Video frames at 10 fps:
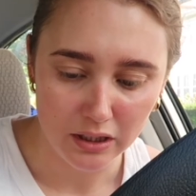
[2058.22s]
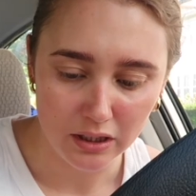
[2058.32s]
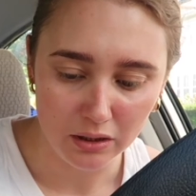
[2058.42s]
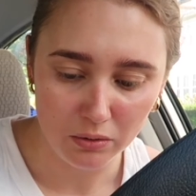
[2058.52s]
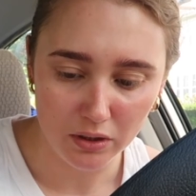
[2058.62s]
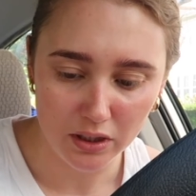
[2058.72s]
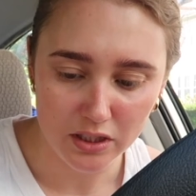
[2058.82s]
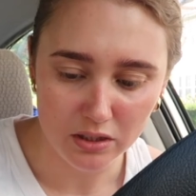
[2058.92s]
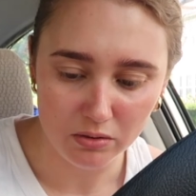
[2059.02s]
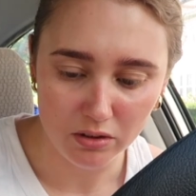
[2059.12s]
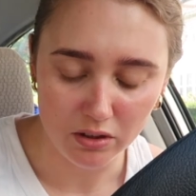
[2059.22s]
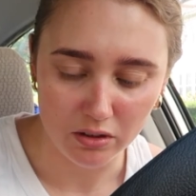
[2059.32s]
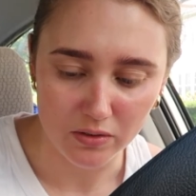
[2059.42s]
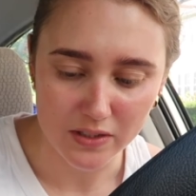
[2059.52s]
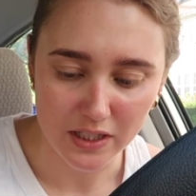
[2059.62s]
You know, I don't
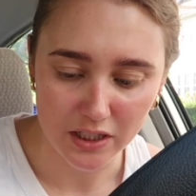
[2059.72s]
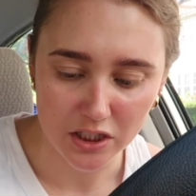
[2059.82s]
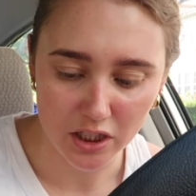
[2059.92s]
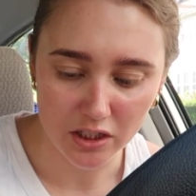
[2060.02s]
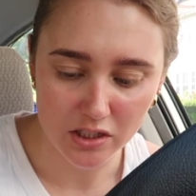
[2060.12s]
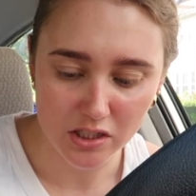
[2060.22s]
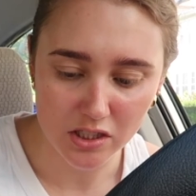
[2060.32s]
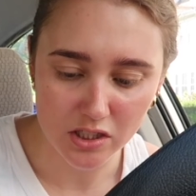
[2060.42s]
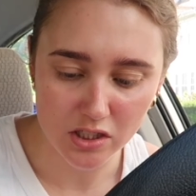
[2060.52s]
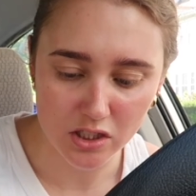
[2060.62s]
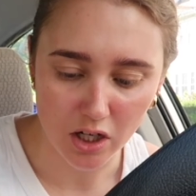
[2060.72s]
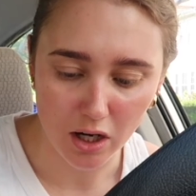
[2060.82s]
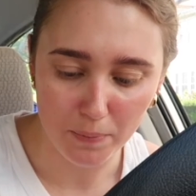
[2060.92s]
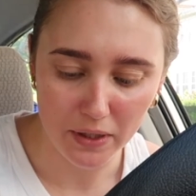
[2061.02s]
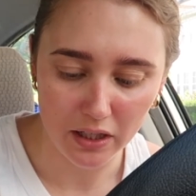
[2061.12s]
know. It's like, should I just
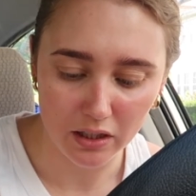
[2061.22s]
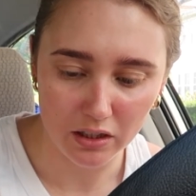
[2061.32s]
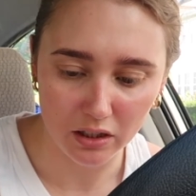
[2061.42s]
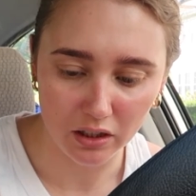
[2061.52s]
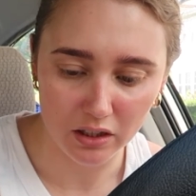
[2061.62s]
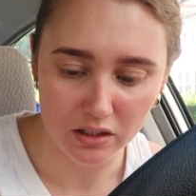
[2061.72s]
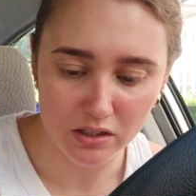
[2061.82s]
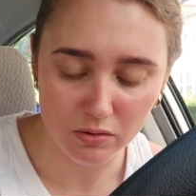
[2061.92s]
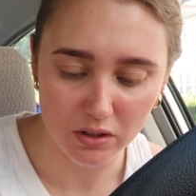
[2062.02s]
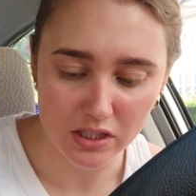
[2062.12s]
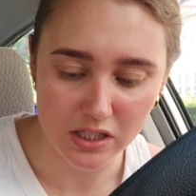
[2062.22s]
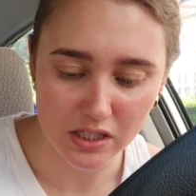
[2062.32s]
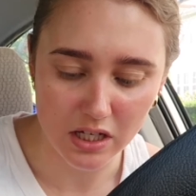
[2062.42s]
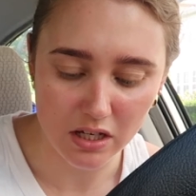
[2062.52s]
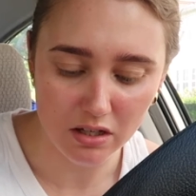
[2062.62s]
stop at a Dunkin's when I
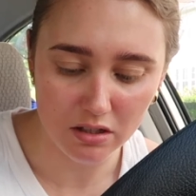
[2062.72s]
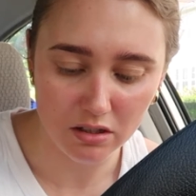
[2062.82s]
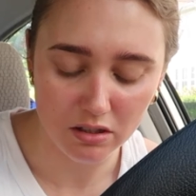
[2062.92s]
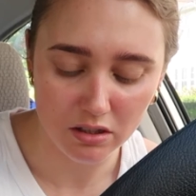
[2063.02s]
see it?